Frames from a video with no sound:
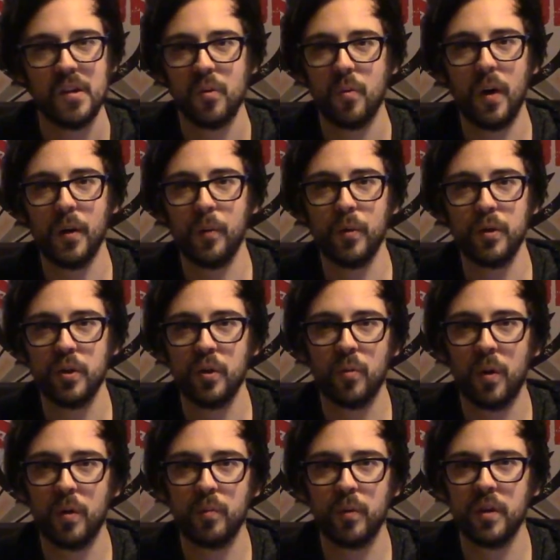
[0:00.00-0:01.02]
why wouldn't you?
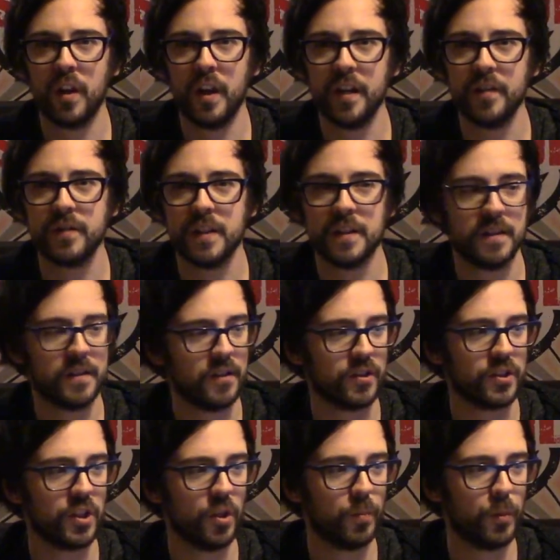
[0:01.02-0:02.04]
1 wound left and they're
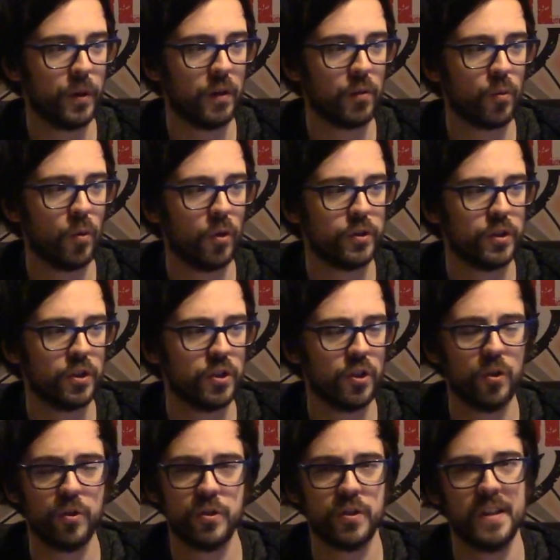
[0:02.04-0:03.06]
still putting out quality
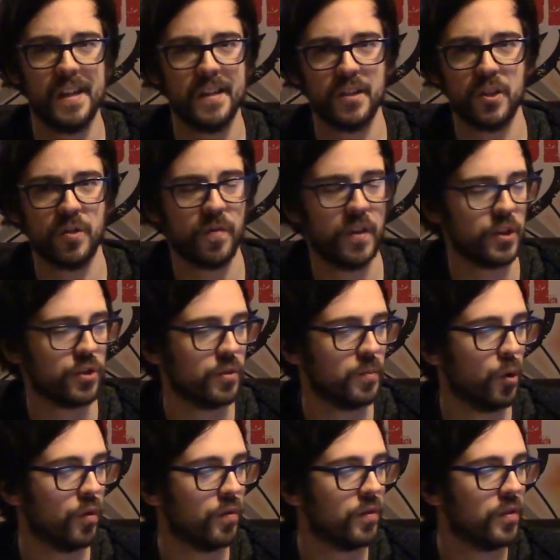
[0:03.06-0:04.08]
shots? Nah, just finish them
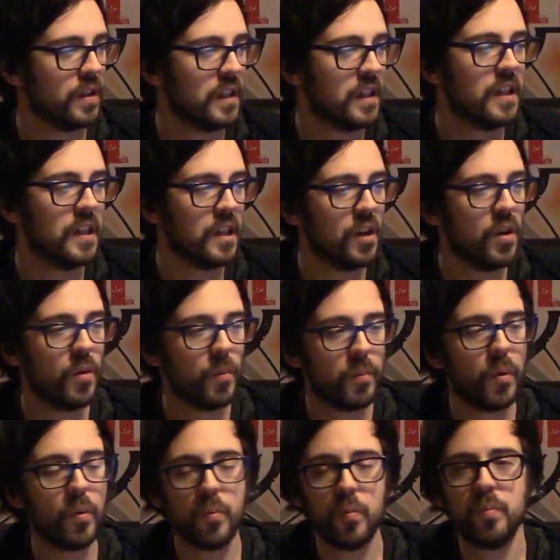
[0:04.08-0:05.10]
off.
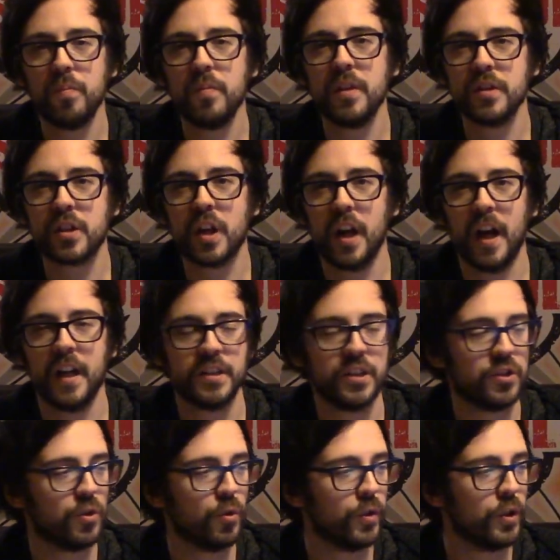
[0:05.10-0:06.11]
But it's kind of handy
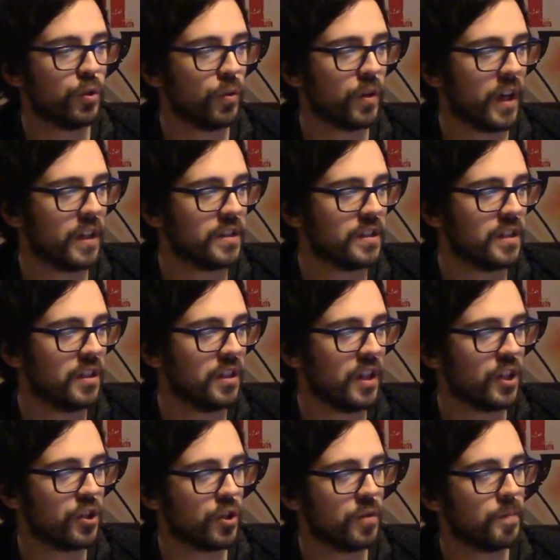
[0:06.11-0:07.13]
to know you don't get
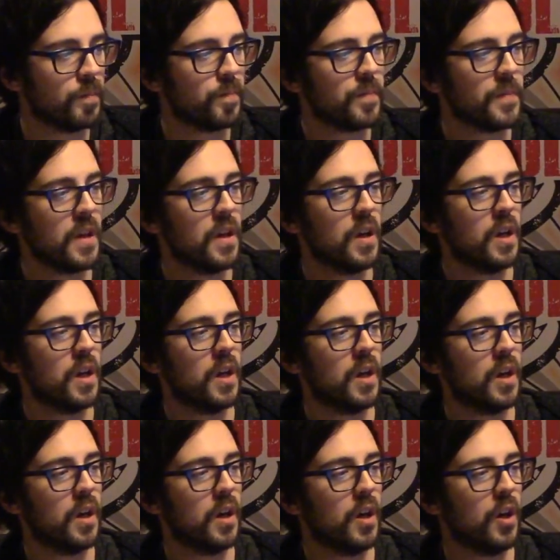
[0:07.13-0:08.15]
deterioration.
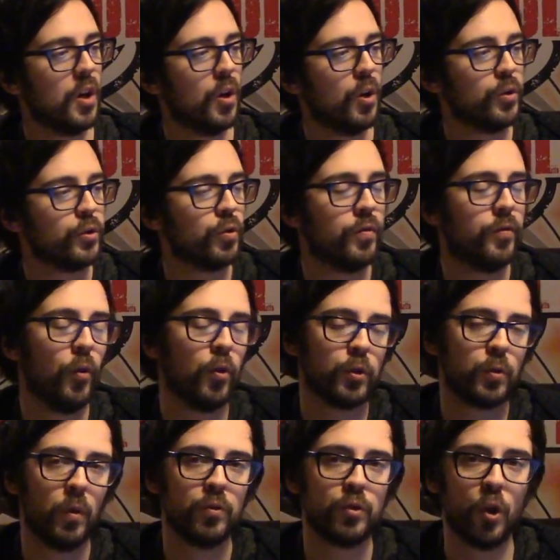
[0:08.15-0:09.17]
So
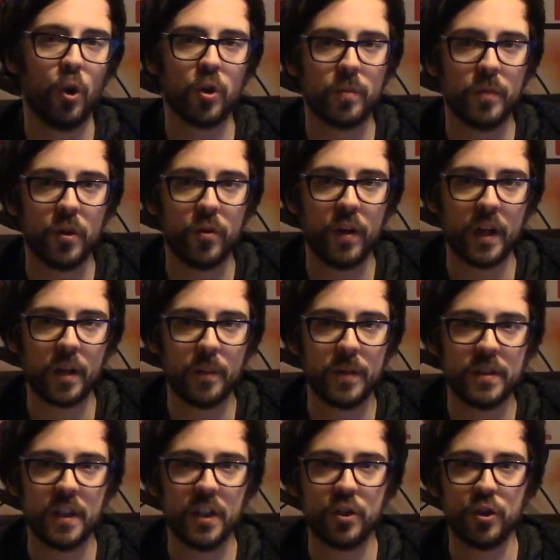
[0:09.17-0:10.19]
Forge World Dogma
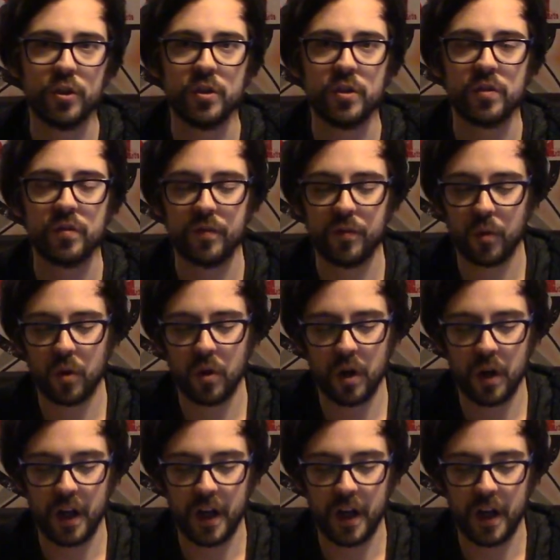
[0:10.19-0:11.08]
recommendations for